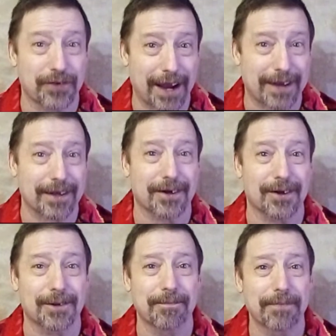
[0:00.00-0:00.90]

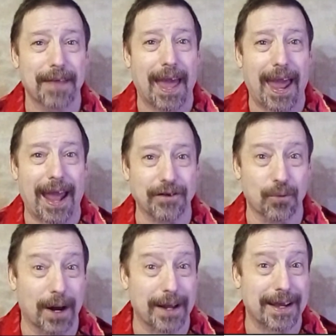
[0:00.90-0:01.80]
technical and
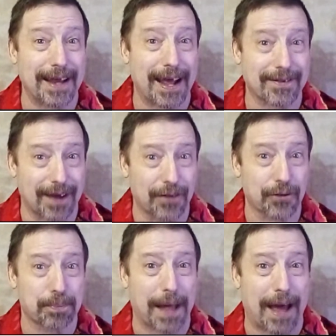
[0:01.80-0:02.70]
you want to connect
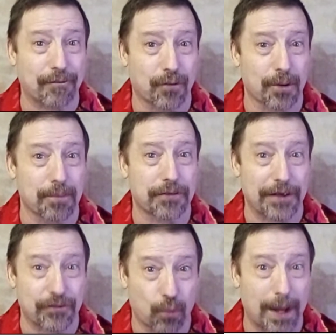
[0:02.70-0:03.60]
other platforms
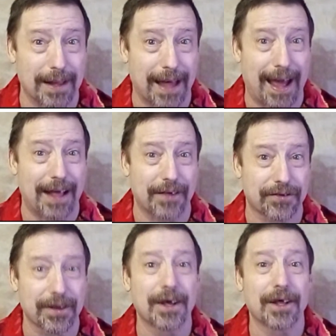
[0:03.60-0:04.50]
as well
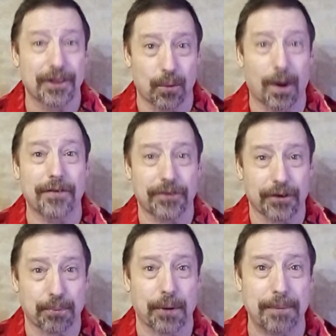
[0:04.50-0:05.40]
as the ones
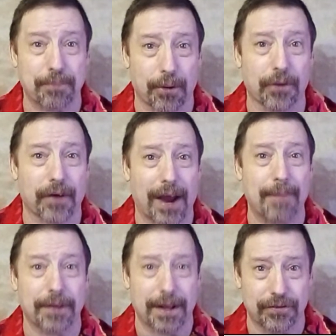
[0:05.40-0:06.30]
that are
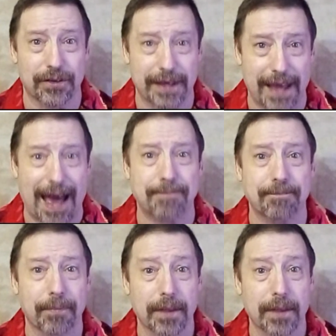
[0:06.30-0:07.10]
pre-programmed into the app,